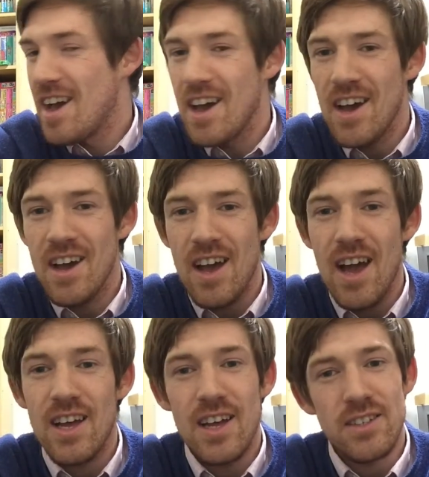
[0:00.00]

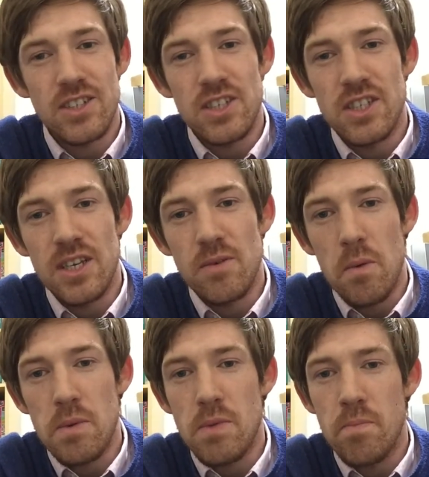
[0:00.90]
and just it
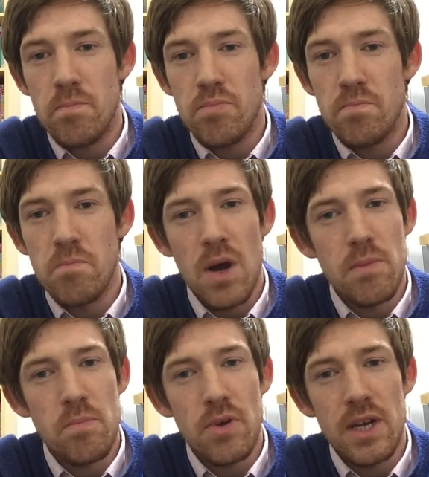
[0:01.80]
will might
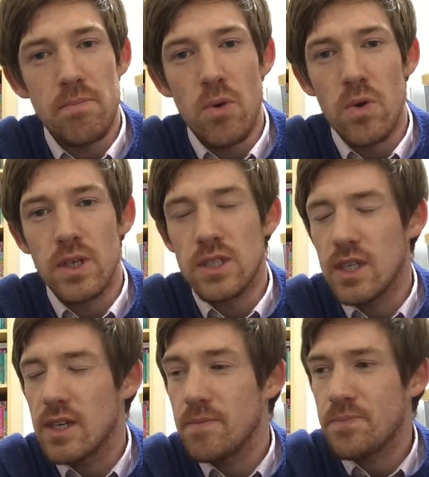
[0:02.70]
be pretty boring.
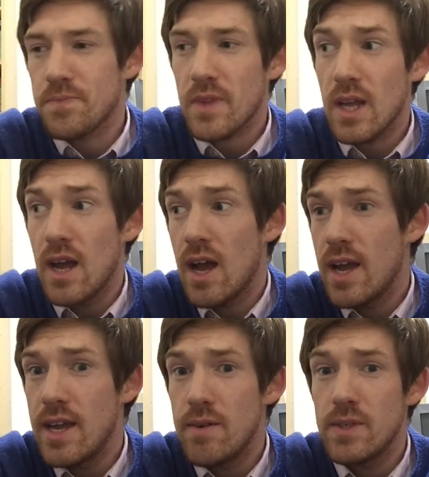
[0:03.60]
So,
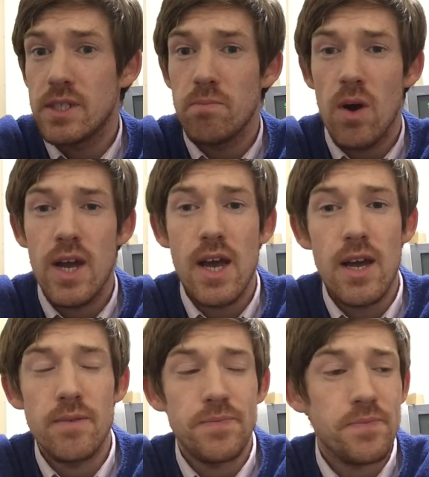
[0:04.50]
here is my.